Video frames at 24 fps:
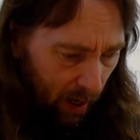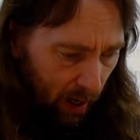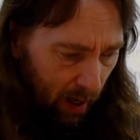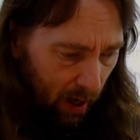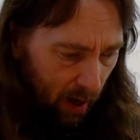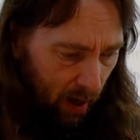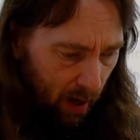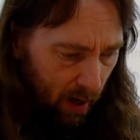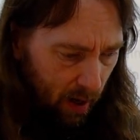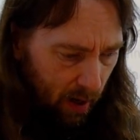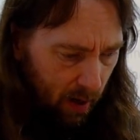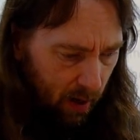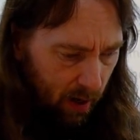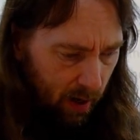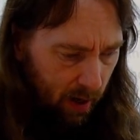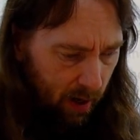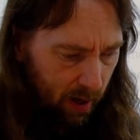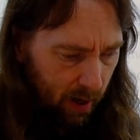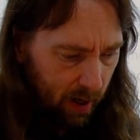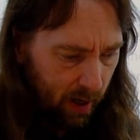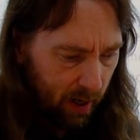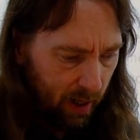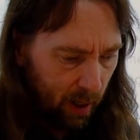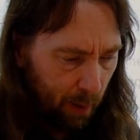
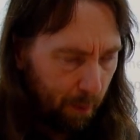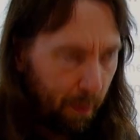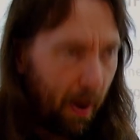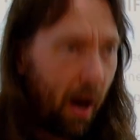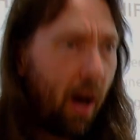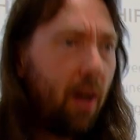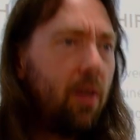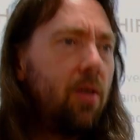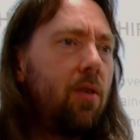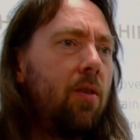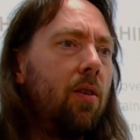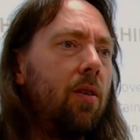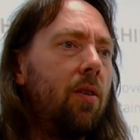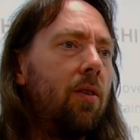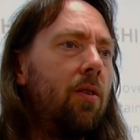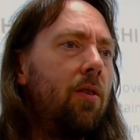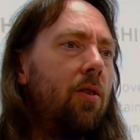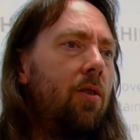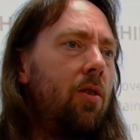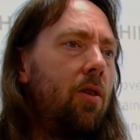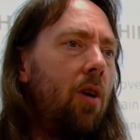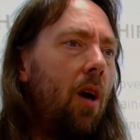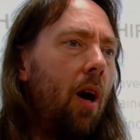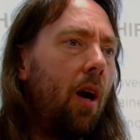And the bastards
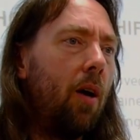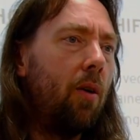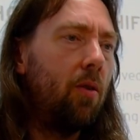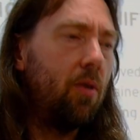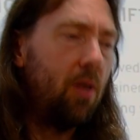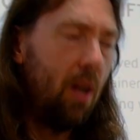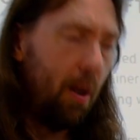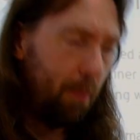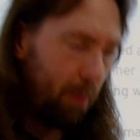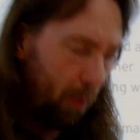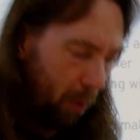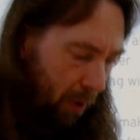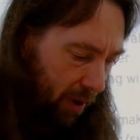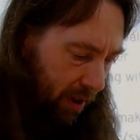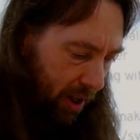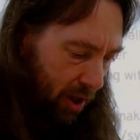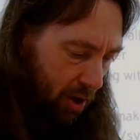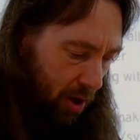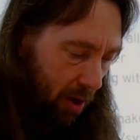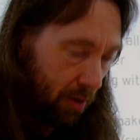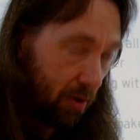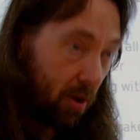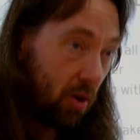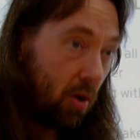chose, number one, they
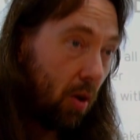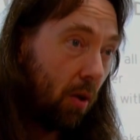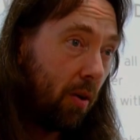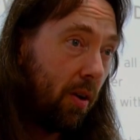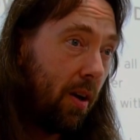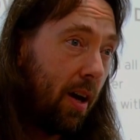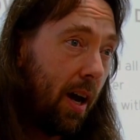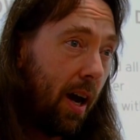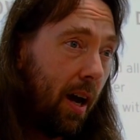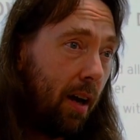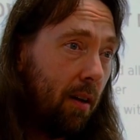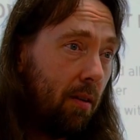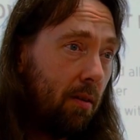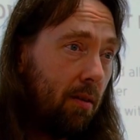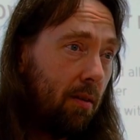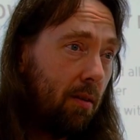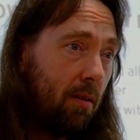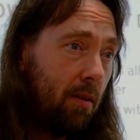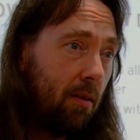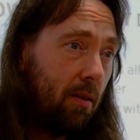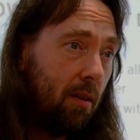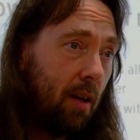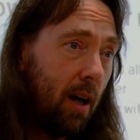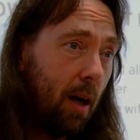chose a .NET
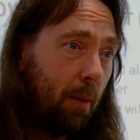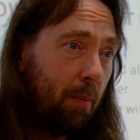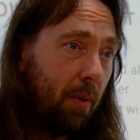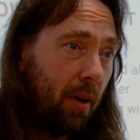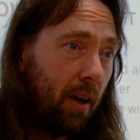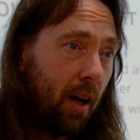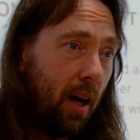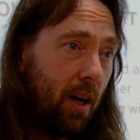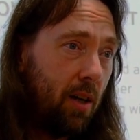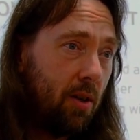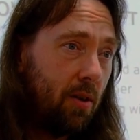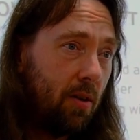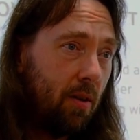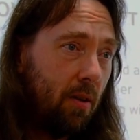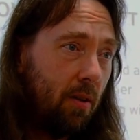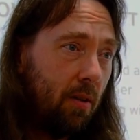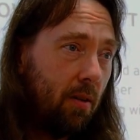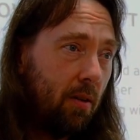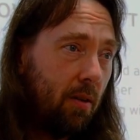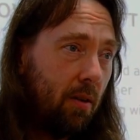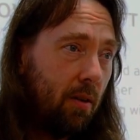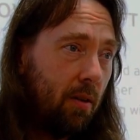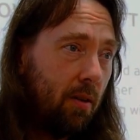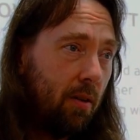application.
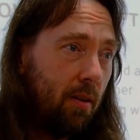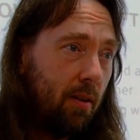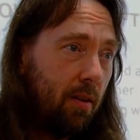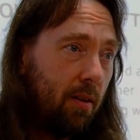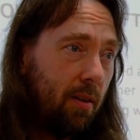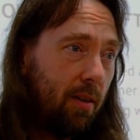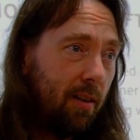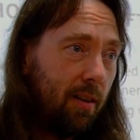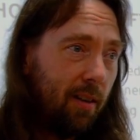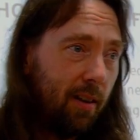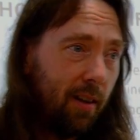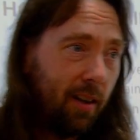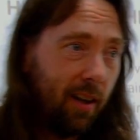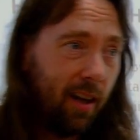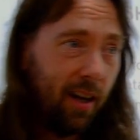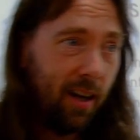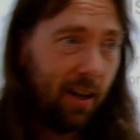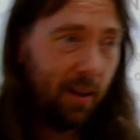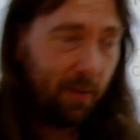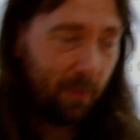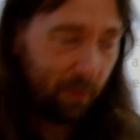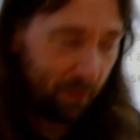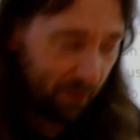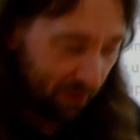
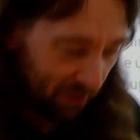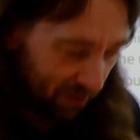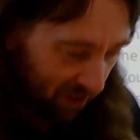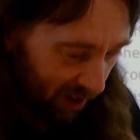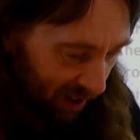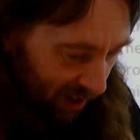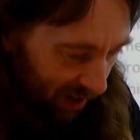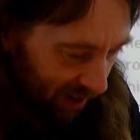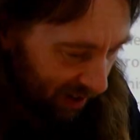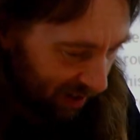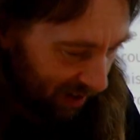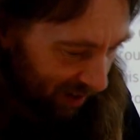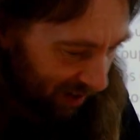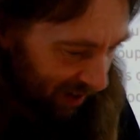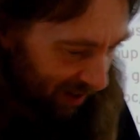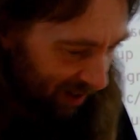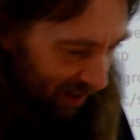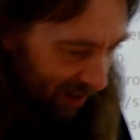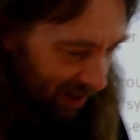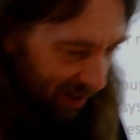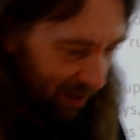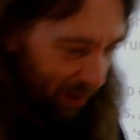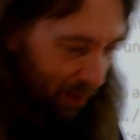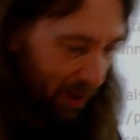Okay,
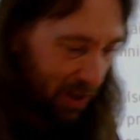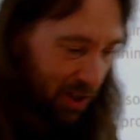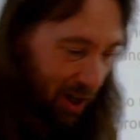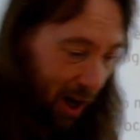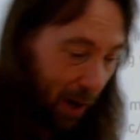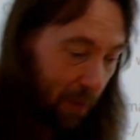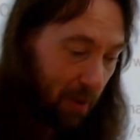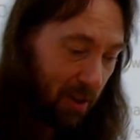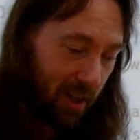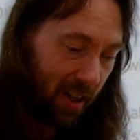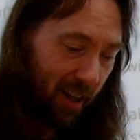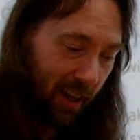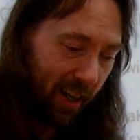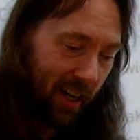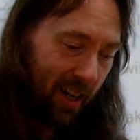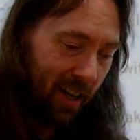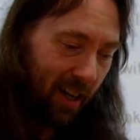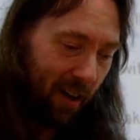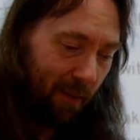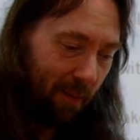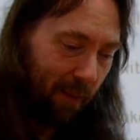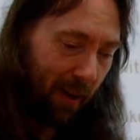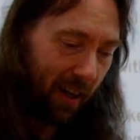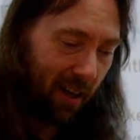which I was lucky
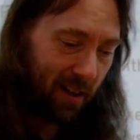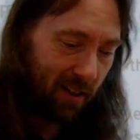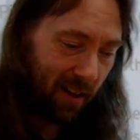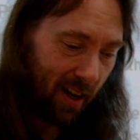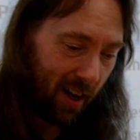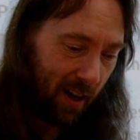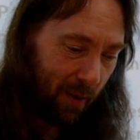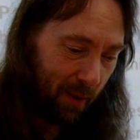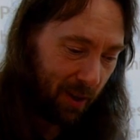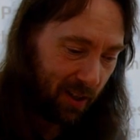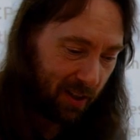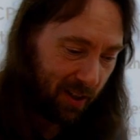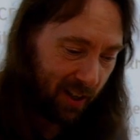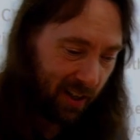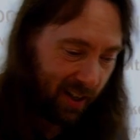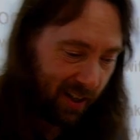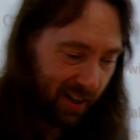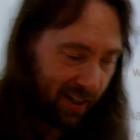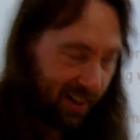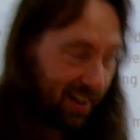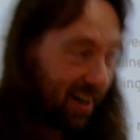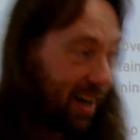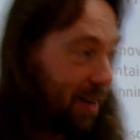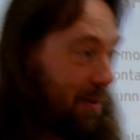enough because I was
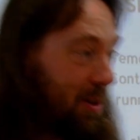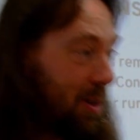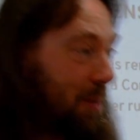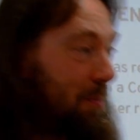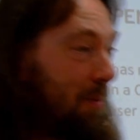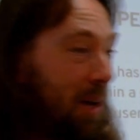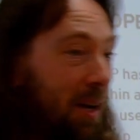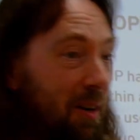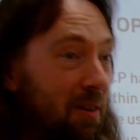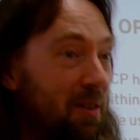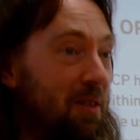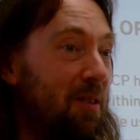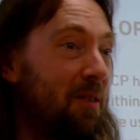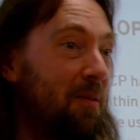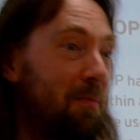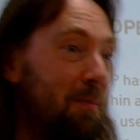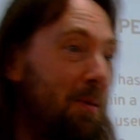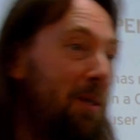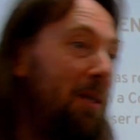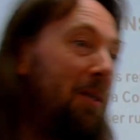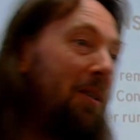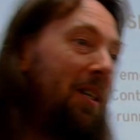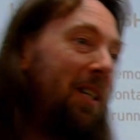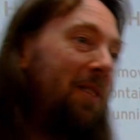a Microsoft
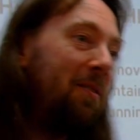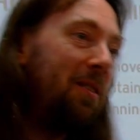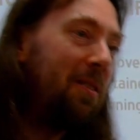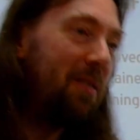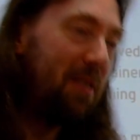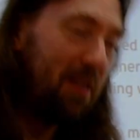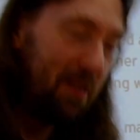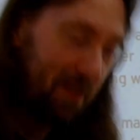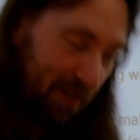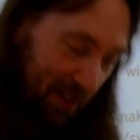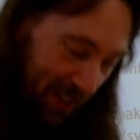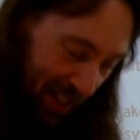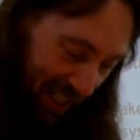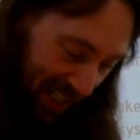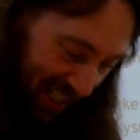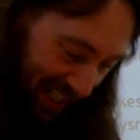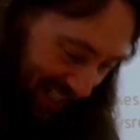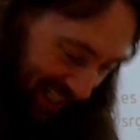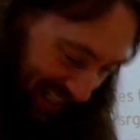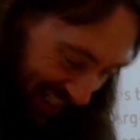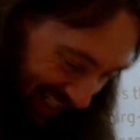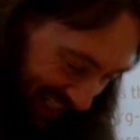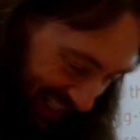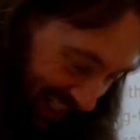programmer for 3 years